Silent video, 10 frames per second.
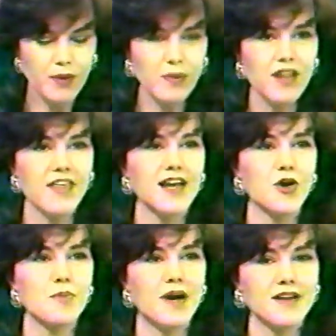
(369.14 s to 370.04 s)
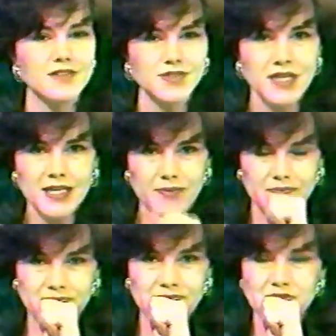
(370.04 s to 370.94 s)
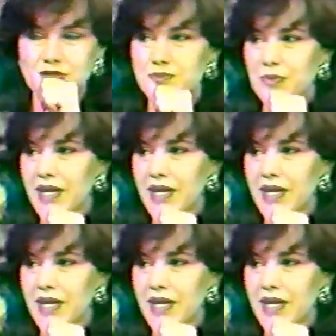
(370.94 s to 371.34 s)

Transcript: We want to thank our models. Excuse me,